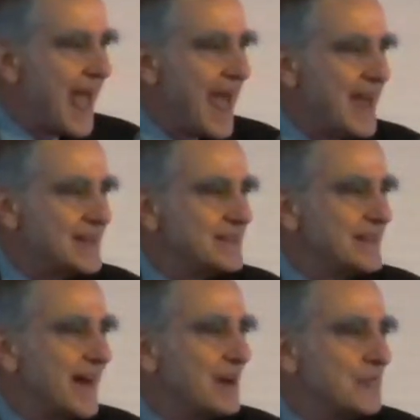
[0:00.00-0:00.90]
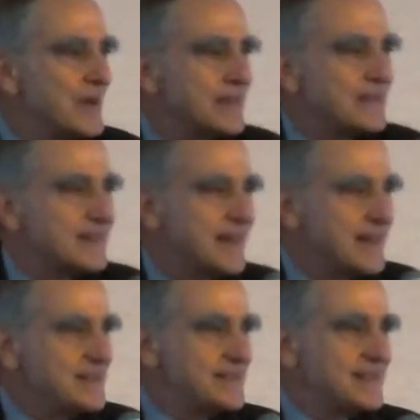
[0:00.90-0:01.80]
and I
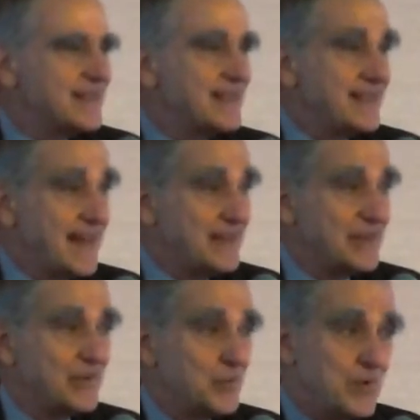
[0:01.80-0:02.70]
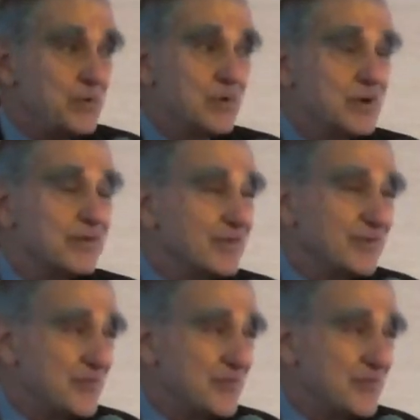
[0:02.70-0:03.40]
recognized that we were